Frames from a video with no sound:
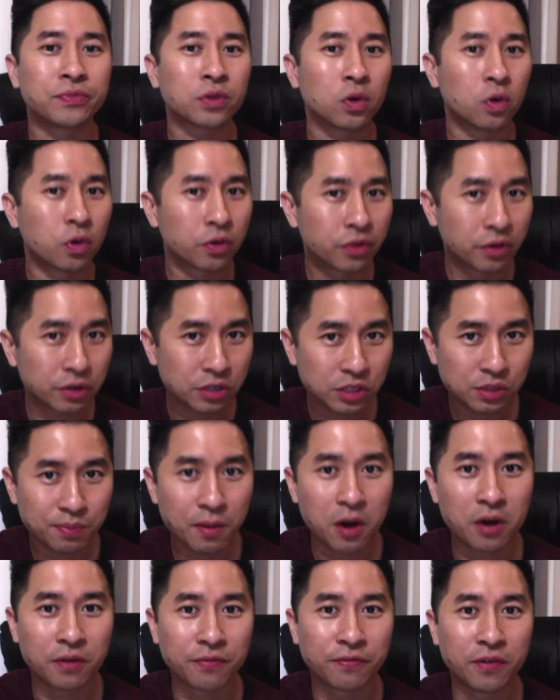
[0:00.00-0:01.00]
or their
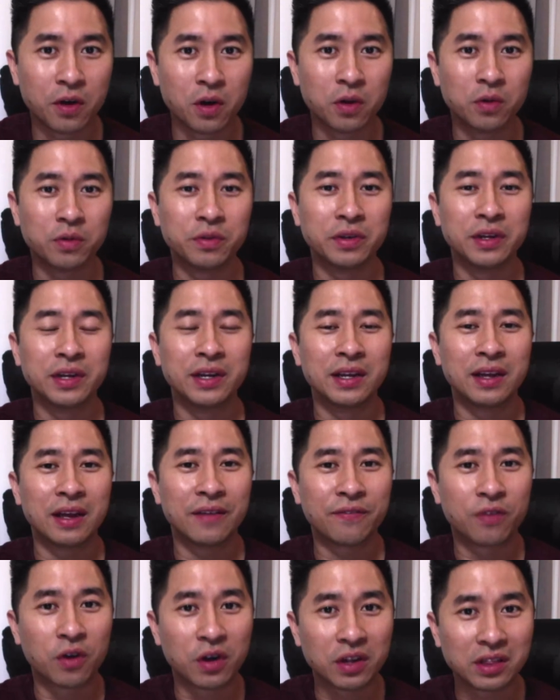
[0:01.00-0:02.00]
smartphone
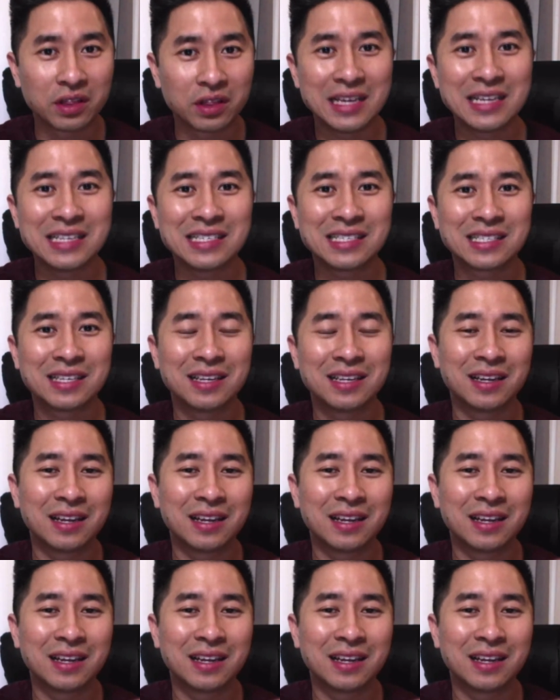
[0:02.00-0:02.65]
for at least